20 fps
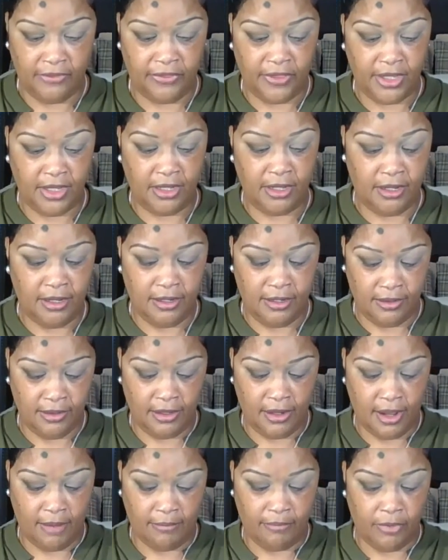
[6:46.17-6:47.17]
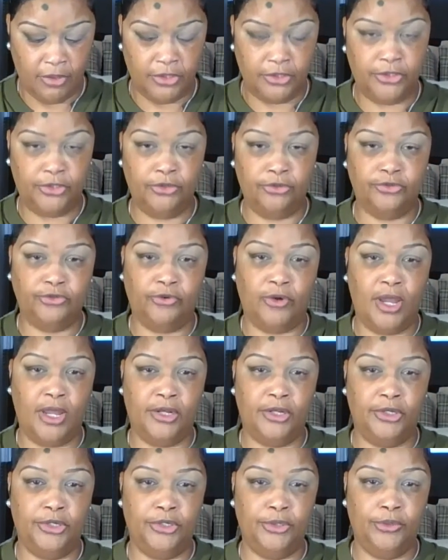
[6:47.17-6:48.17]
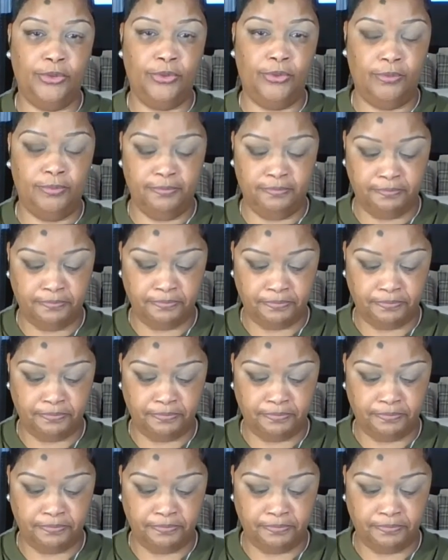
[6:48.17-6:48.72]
think I'm going to try to do